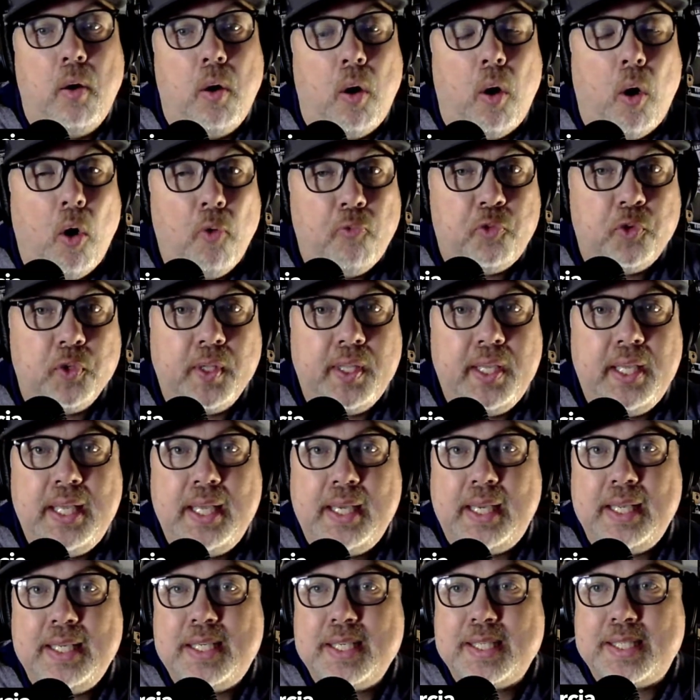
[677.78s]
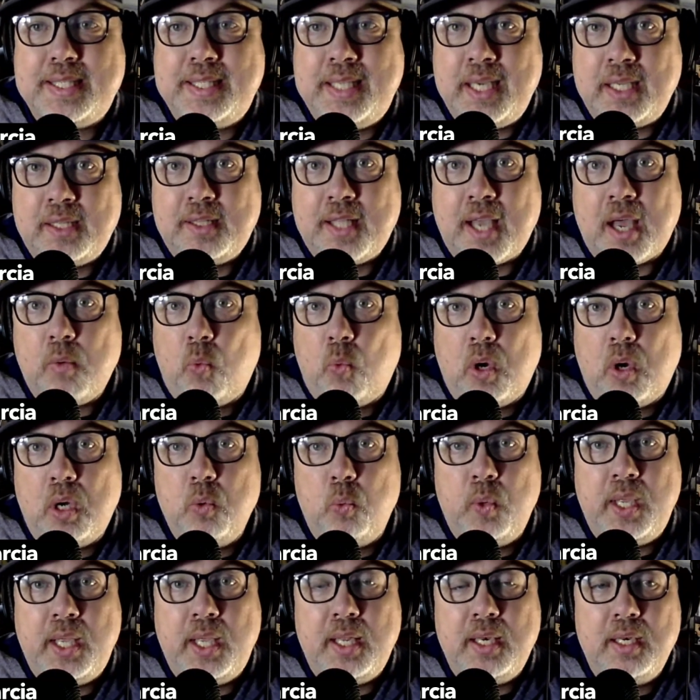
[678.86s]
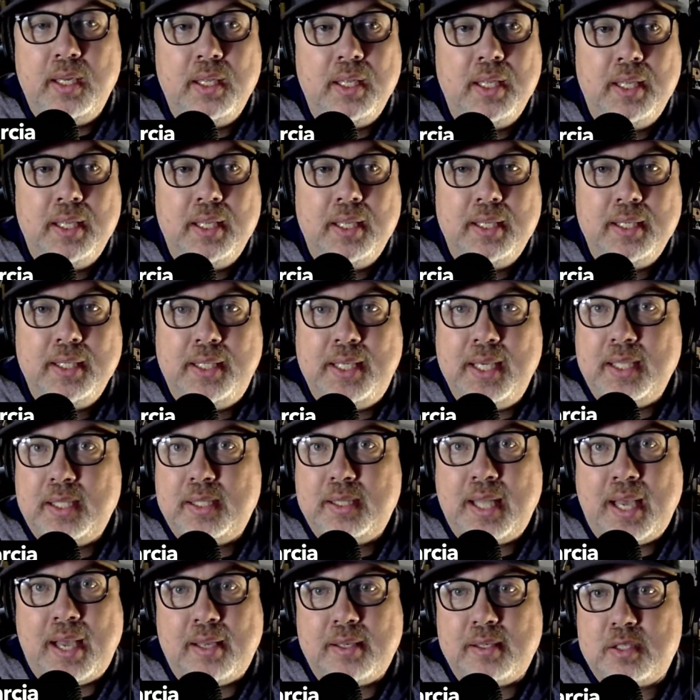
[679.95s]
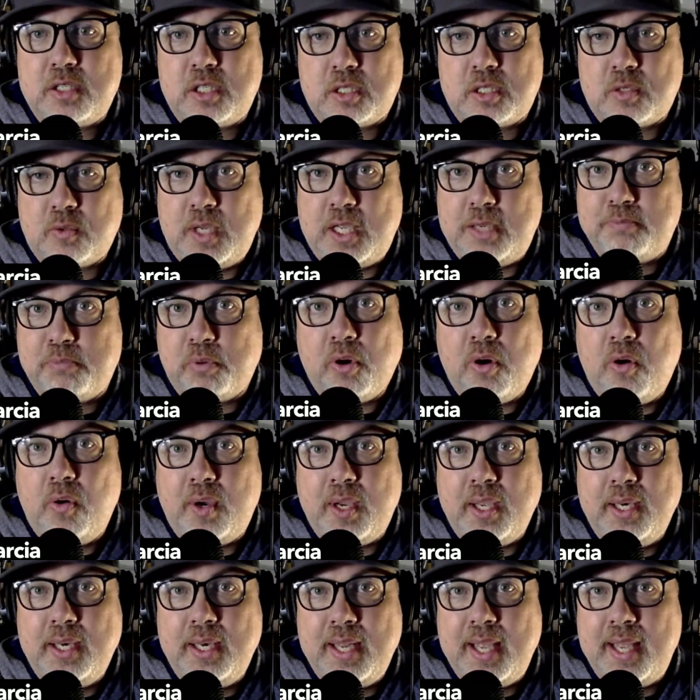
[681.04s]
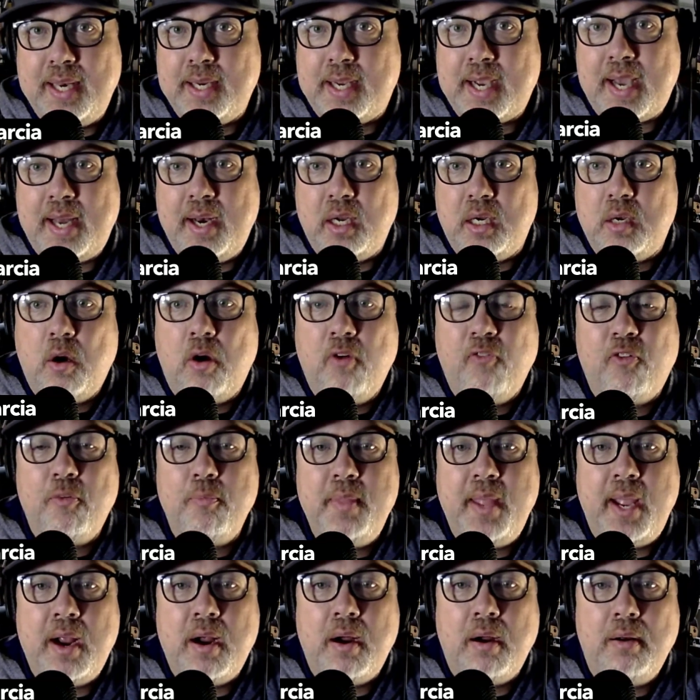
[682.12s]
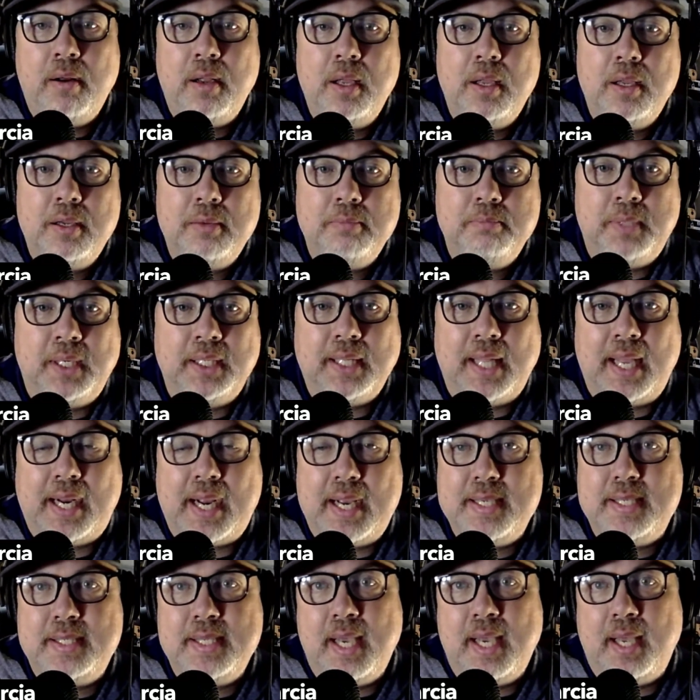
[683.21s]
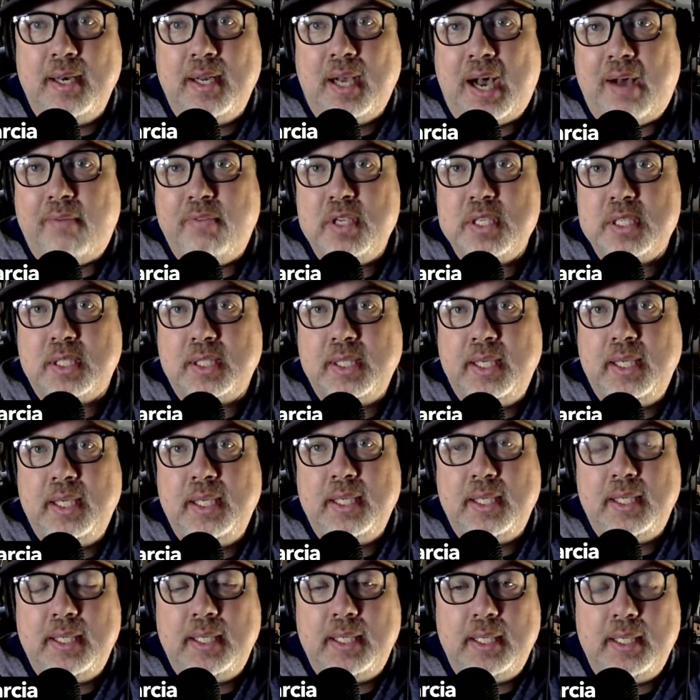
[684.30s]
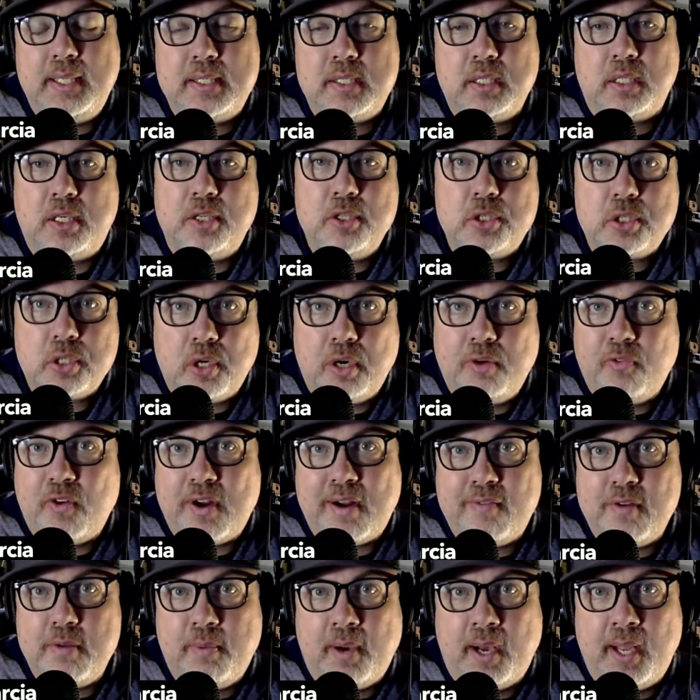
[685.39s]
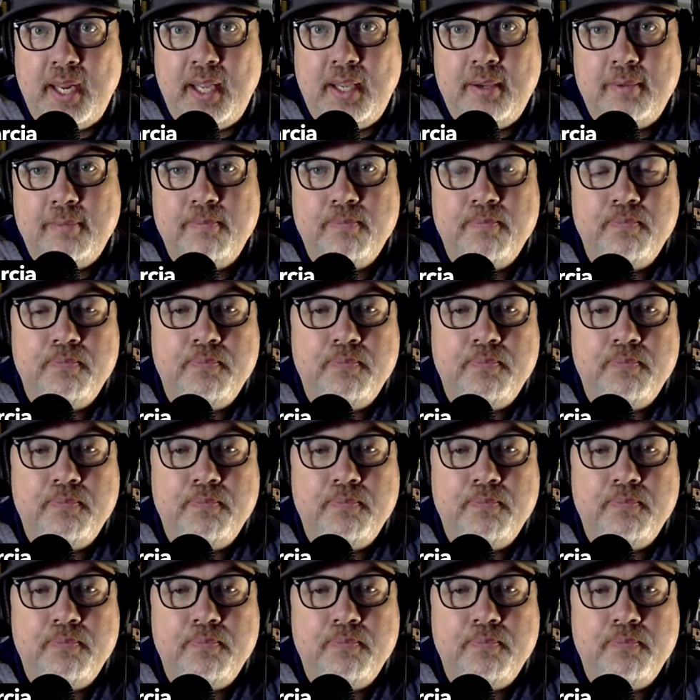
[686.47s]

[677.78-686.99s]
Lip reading: Hopefully he can just get that one win, get that streak broken, and kind of go from there. But like I said, obviously it's a concern for everybody.